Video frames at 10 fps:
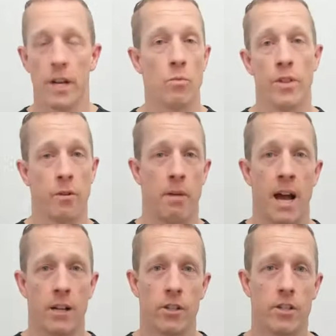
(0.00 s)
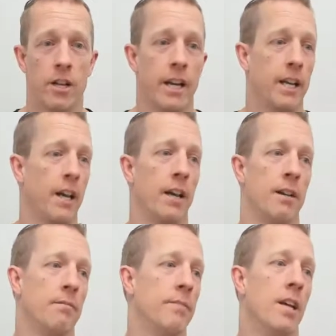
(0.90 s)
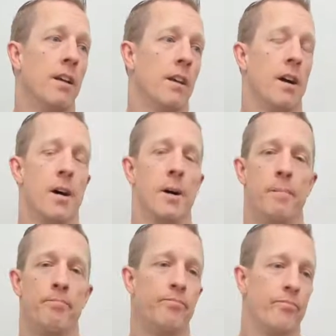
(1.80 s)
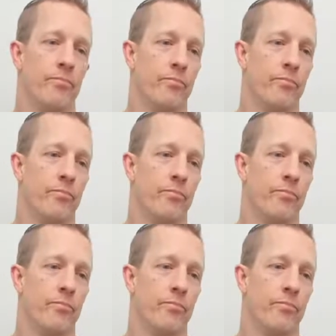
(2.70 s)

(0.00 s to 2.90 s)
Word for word: and what their back looks like and, um,